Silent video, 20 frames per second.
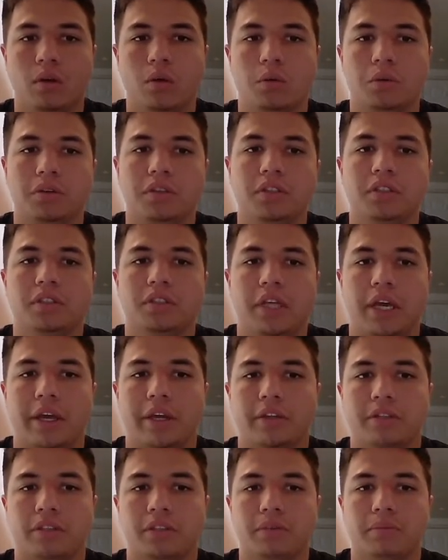Within
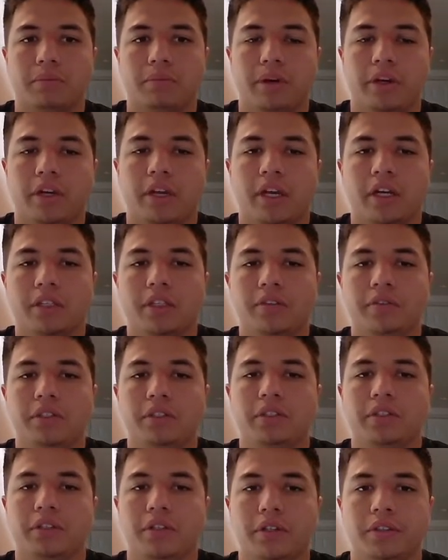seconds, brain activity
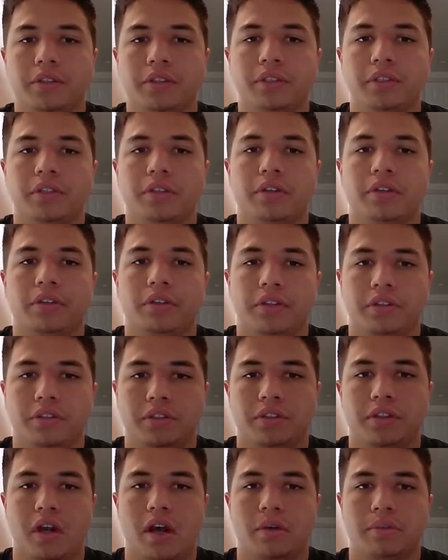surges, then
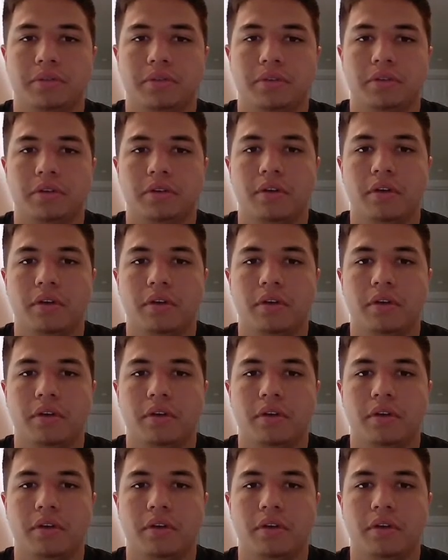stops.